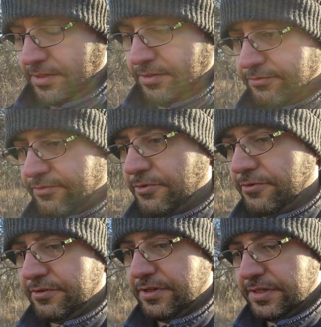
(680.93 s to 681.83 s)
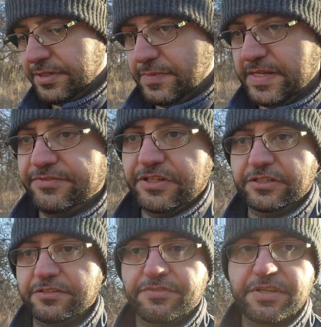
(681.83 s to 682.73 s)
for speed
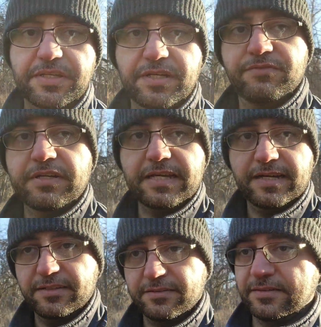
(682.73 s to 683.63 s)
photography of any kind of,